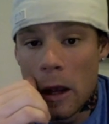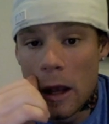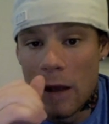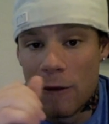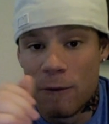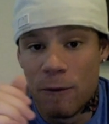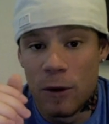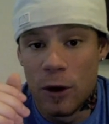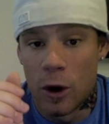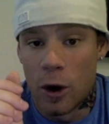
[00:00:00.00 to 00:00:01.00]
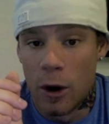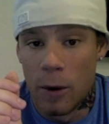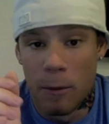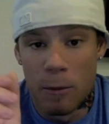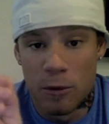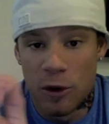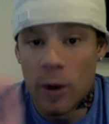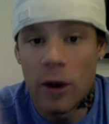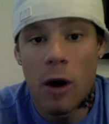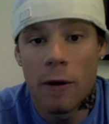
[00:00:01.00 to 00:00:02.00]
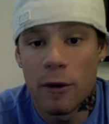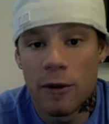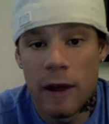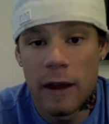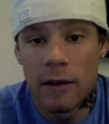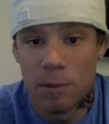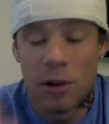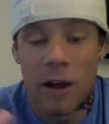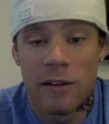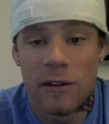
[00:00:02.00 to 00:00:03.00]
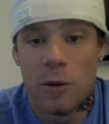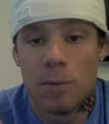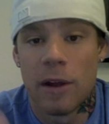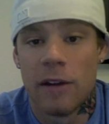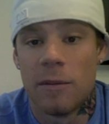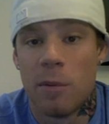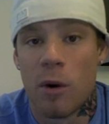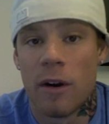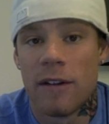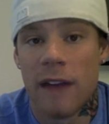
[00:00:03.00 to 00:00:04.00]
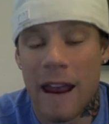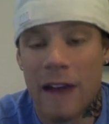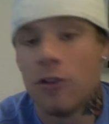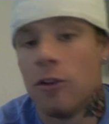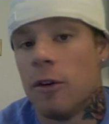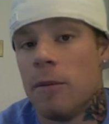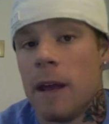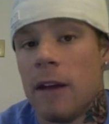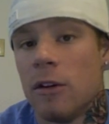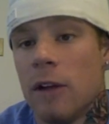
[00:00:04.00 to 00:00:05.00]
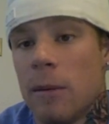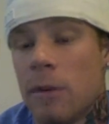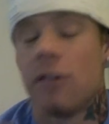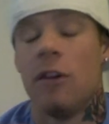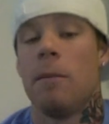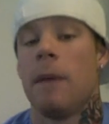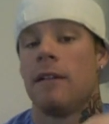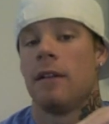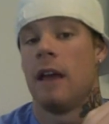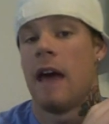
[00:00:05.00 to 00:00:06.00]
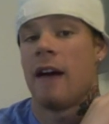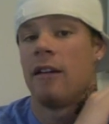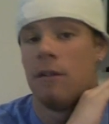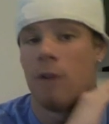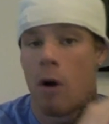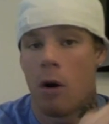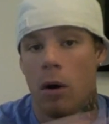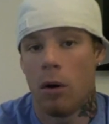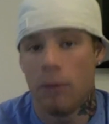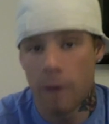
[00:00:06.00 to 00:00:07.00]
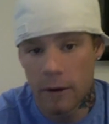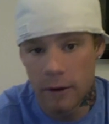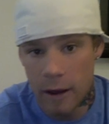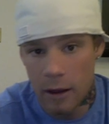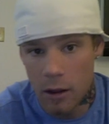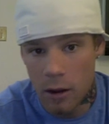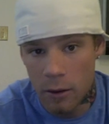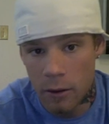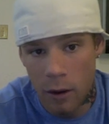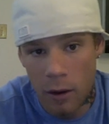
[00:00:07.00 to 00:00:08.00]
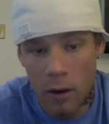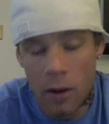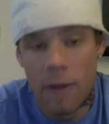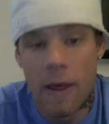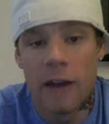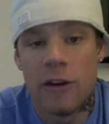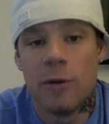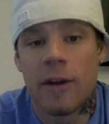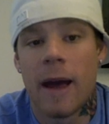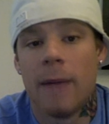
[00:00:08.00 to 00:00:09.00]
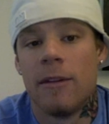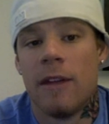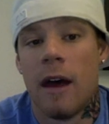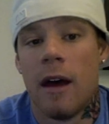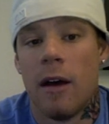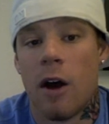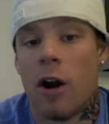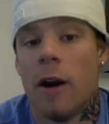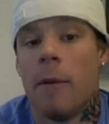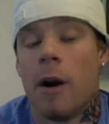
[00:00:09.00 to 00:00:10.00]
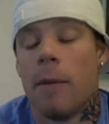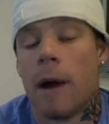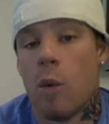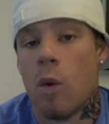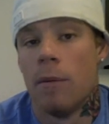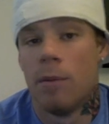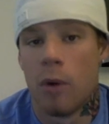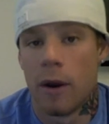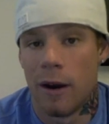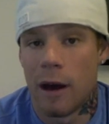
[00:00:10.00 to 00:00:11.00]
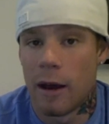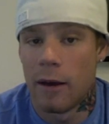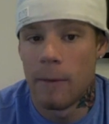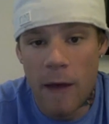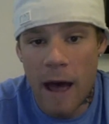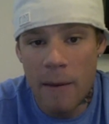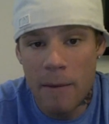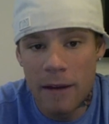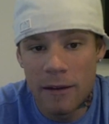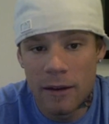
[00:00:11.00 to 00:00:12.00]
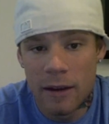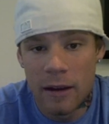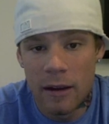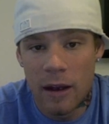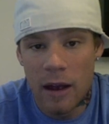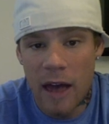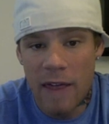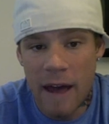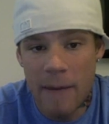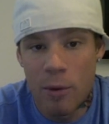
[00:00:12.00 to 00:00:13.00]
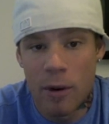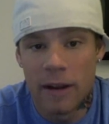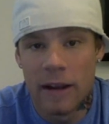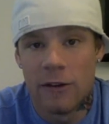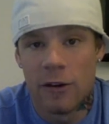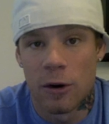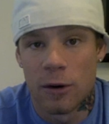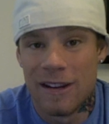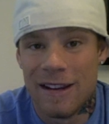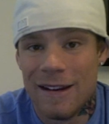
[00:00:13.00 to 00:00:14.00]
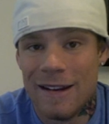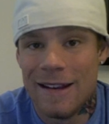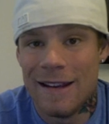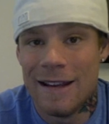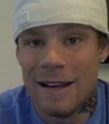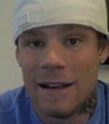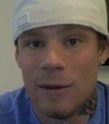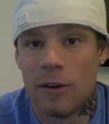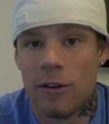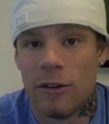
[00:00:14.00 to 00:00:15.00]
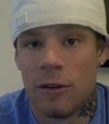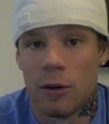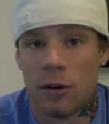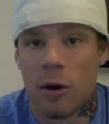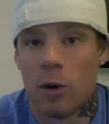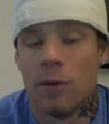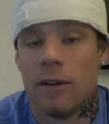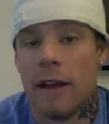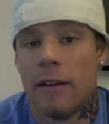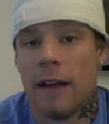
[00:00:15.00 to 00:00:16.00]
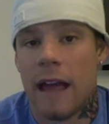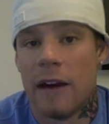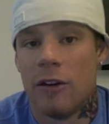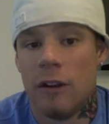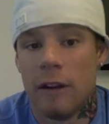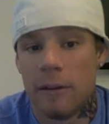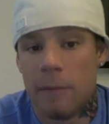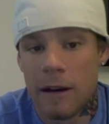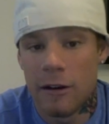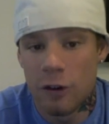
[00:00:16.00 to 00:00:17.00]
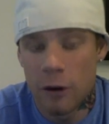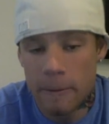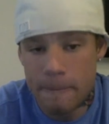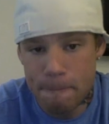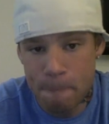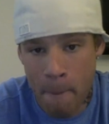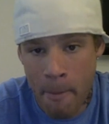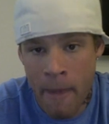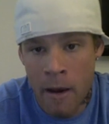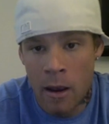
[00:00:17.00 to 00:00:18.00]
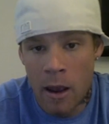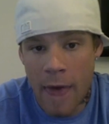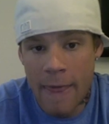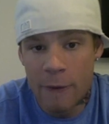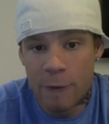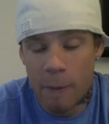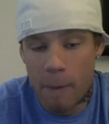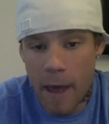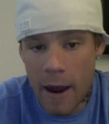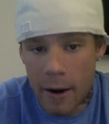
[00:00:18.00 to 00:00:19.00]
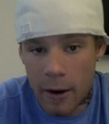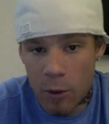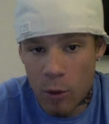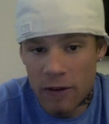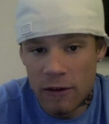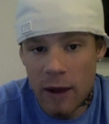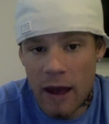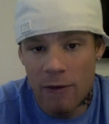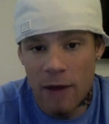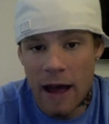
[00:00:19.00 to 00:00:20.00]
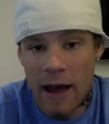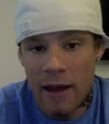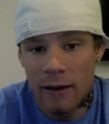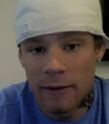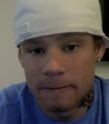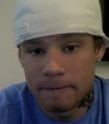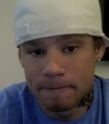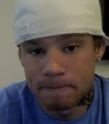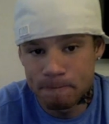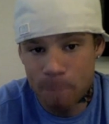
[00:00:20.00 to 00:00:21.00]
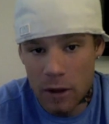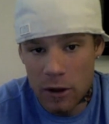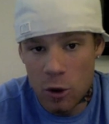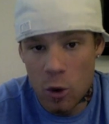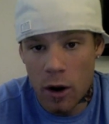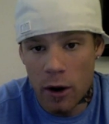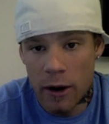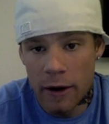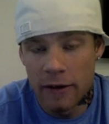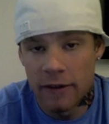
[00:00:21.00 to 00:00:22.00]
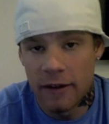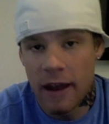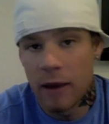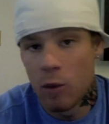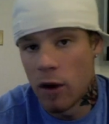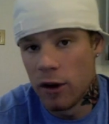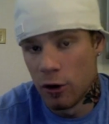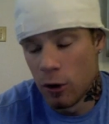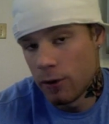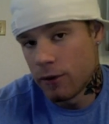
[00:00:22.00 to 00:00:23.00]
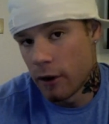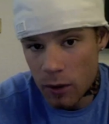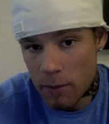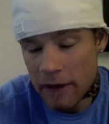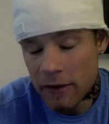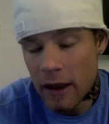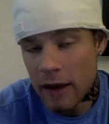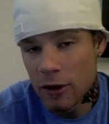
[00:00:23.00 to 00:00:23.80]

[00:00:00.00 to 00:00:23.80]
if you're doing all those things, plus you play sports and you're doing manual labor, so you're basically active all fucking day long, then you times the RMR by 1.9. That basically, at that point, gets your TDEE, which is your total daily energy expenditure. And then from there, once you have that, you are going to decide what your goals are. Basically, at your